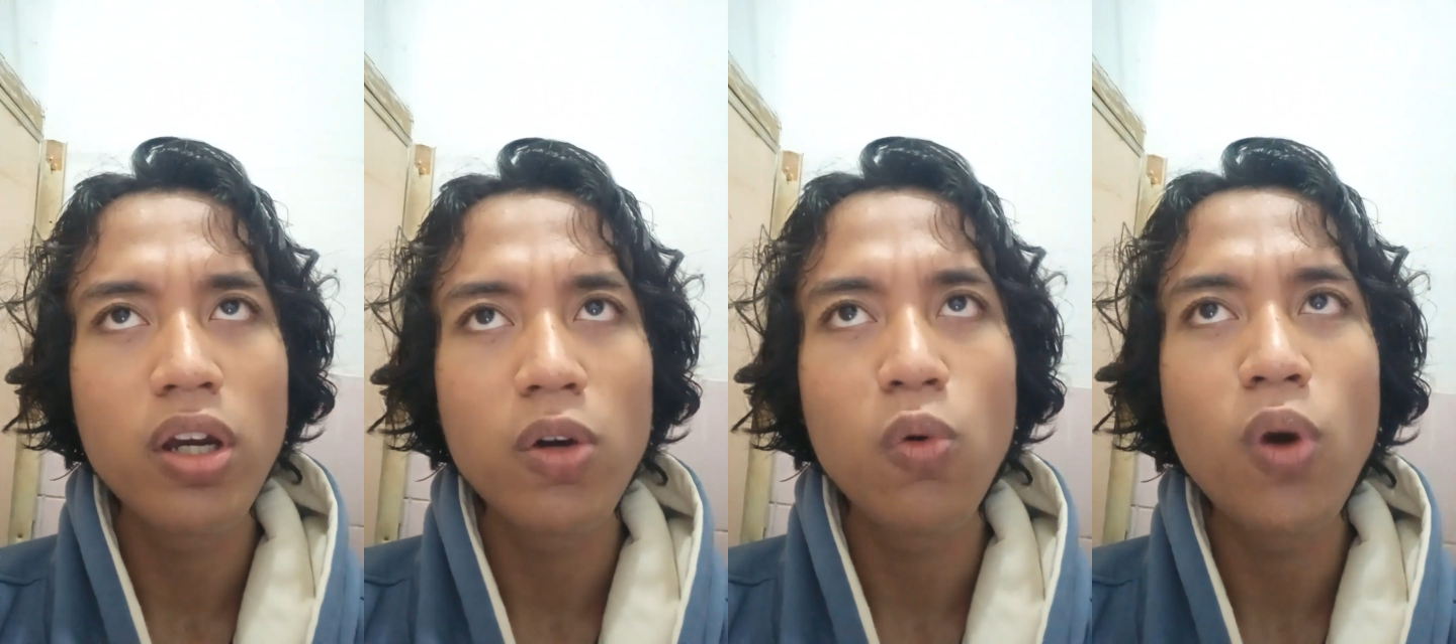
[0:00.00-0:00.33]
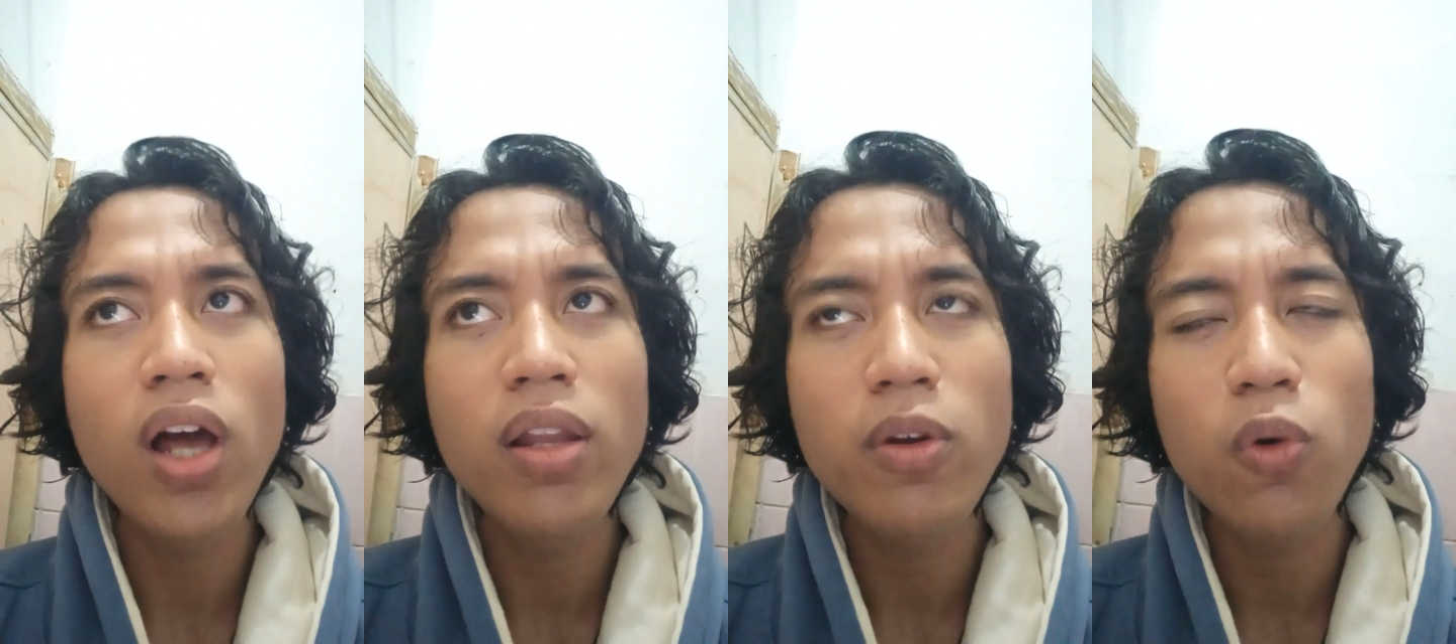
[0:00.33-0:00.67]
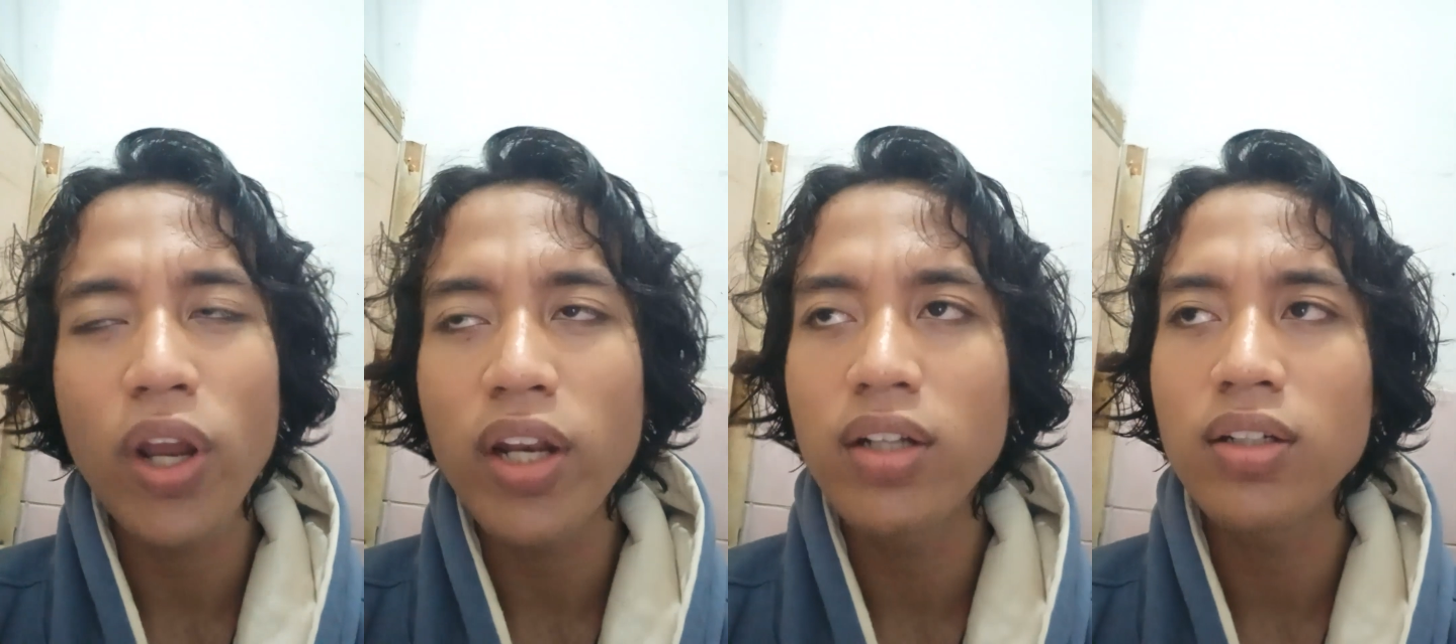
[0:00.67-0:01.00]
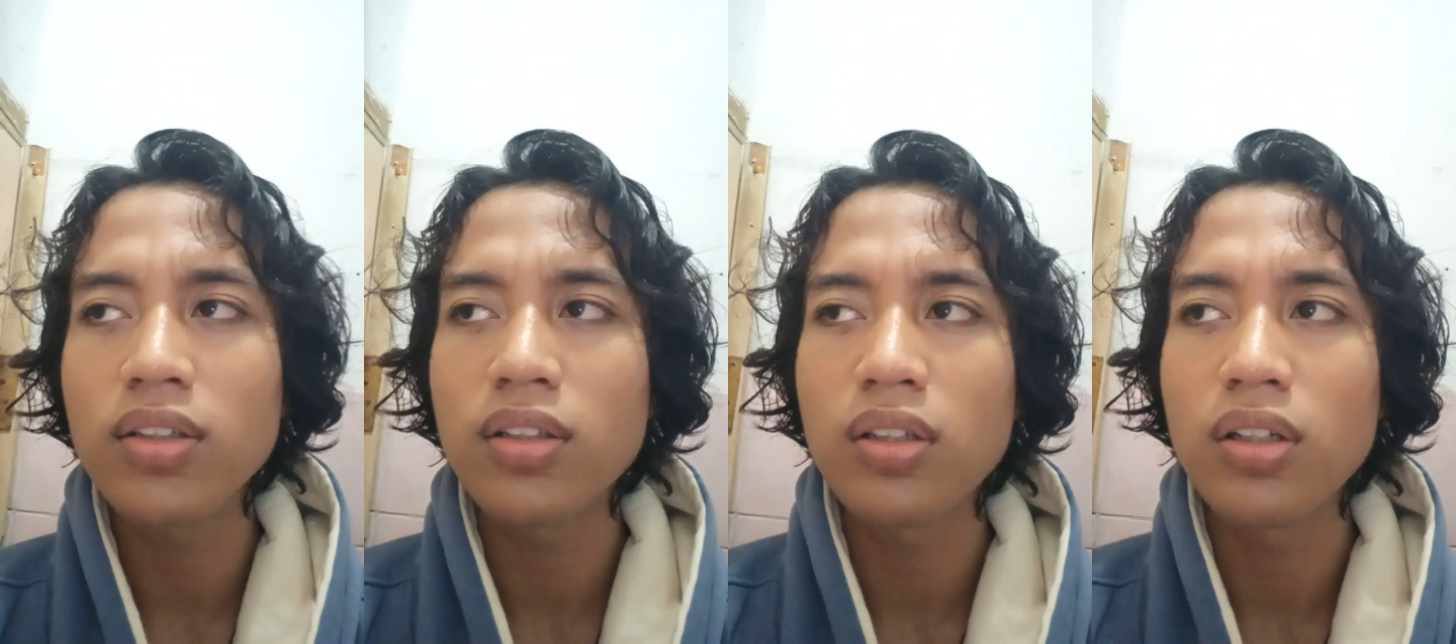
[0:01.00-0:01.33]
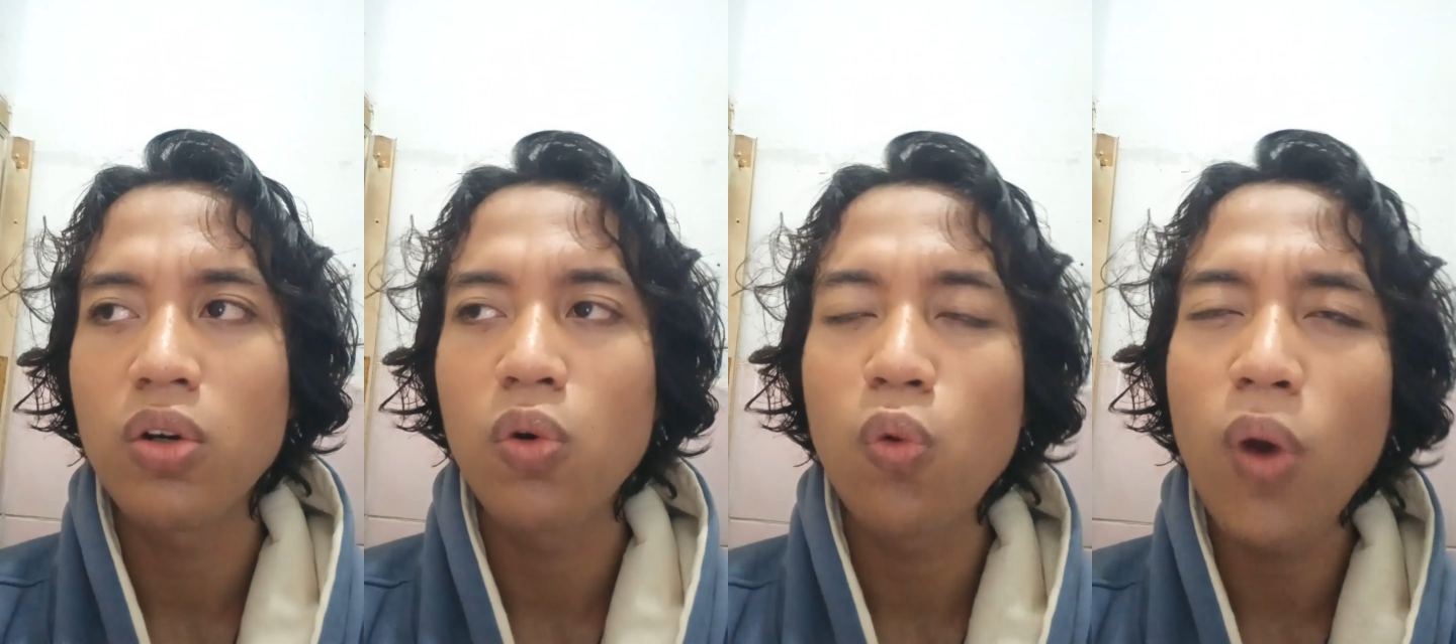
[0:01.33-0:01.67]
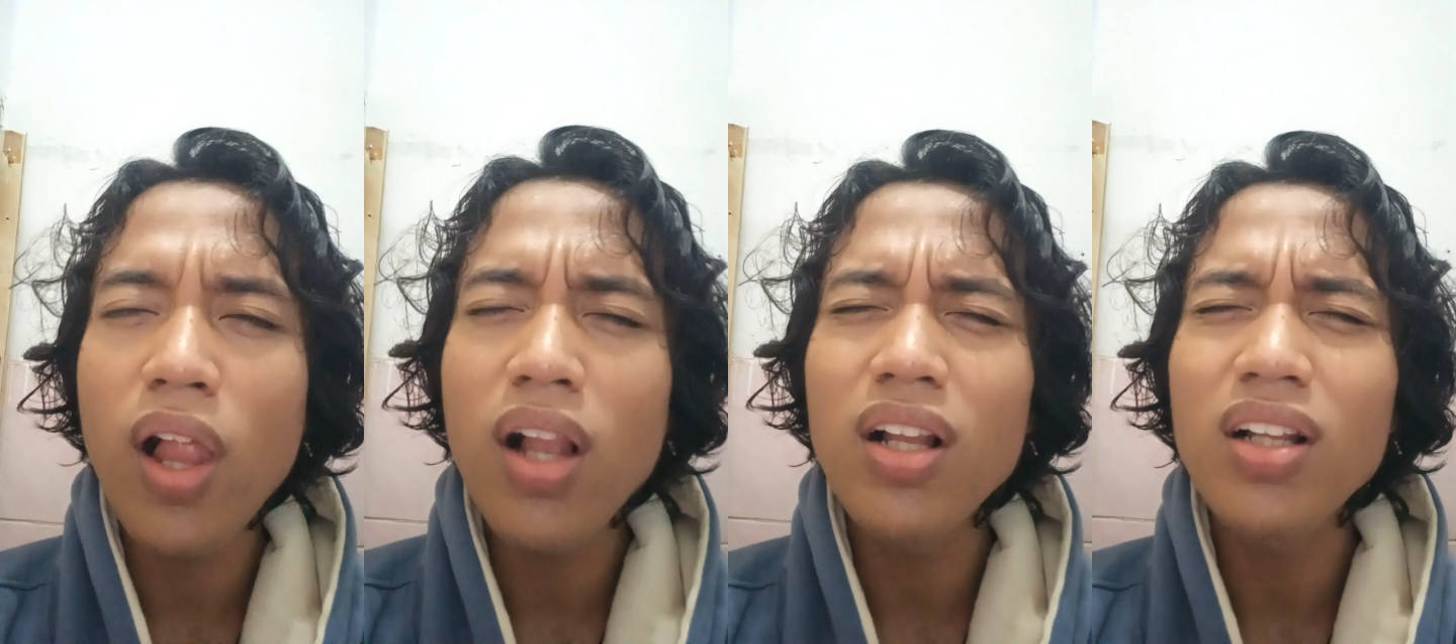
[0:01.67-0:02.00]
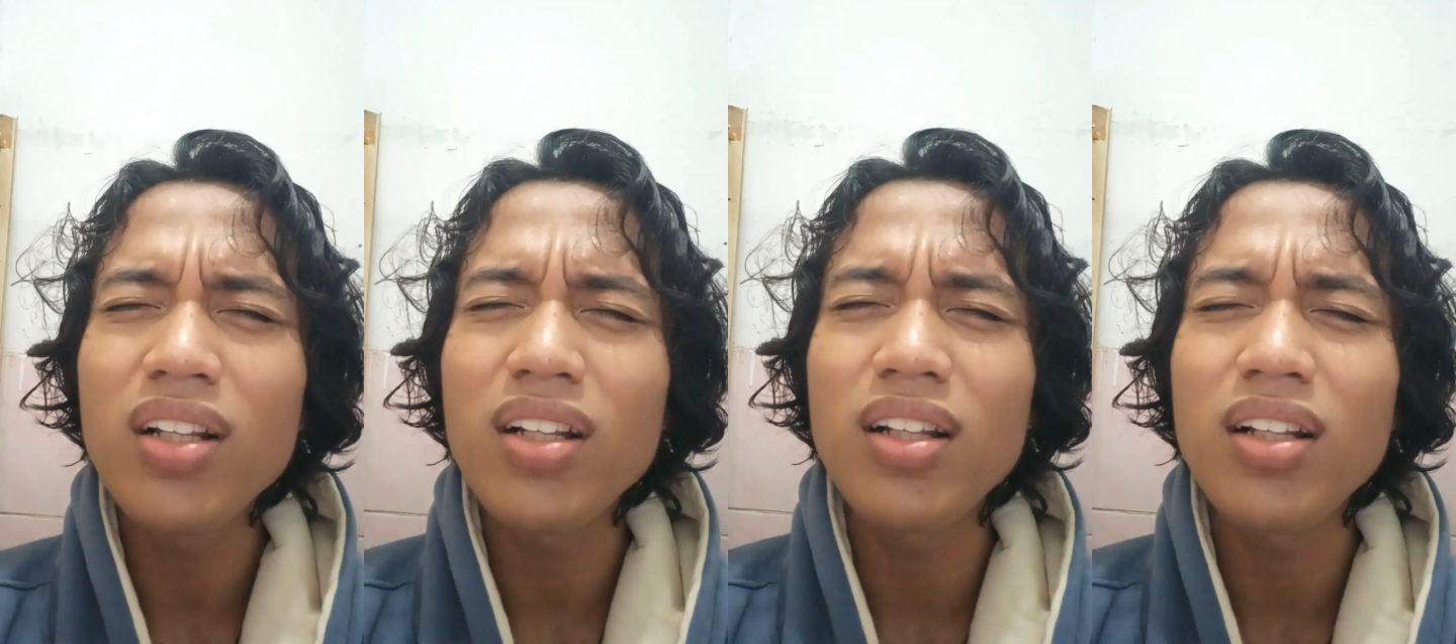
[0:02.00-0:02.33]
when well